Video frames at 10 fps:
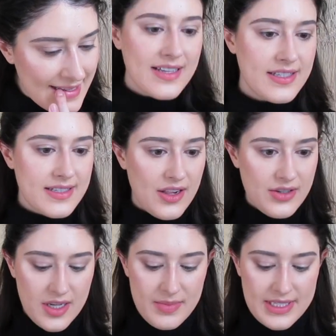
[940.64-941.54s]
Because this
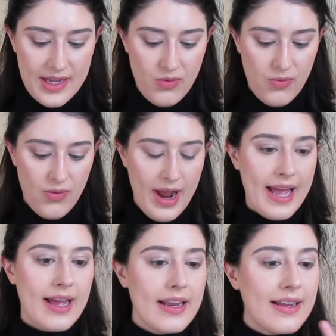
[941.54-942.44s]
color's almost like
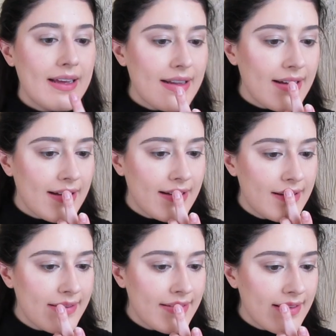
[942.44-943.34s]
red, and
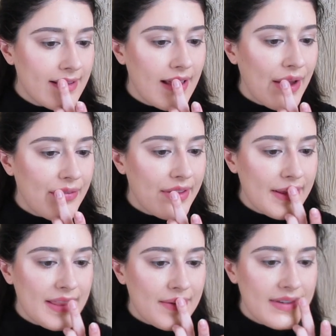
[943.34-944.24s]
I feel
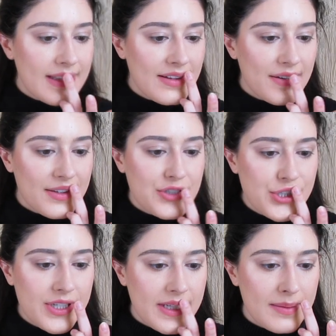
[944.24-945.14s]
like that would look
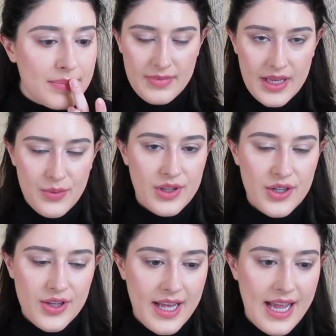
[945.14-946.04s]
cheap. It would
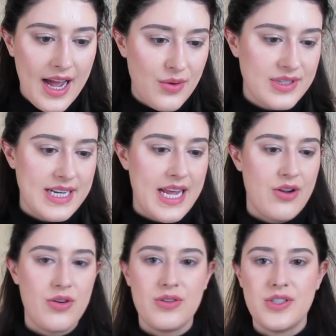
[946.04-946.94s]
look like I was an
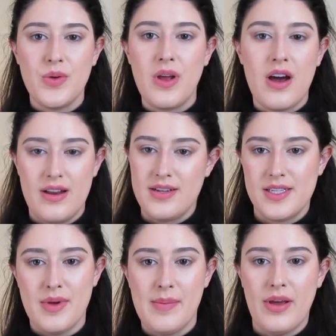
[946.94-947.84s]
8-year-old who got
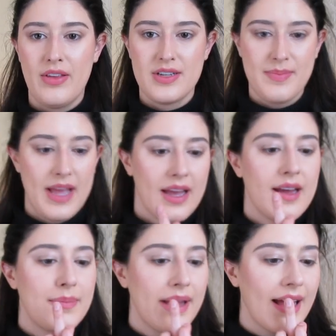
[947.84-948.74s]
into my mother's
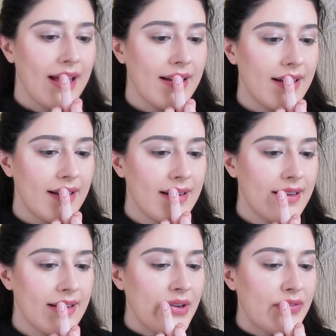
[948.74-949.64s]
makeup and
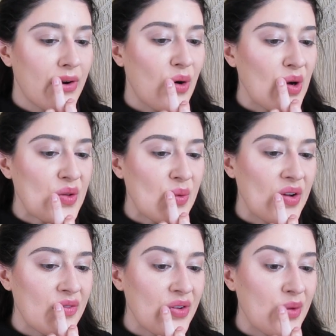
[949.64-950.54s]
of course
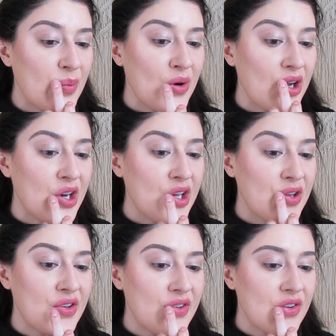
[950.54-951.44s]
went for the
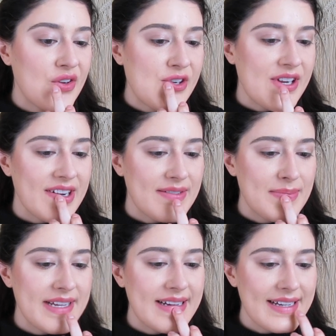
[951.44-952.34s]
brightest shade of
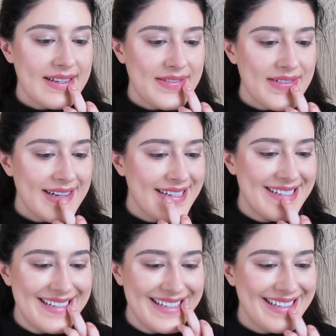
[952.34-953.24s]
pink I could find,
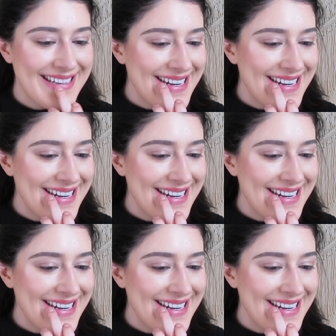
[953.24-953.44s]
you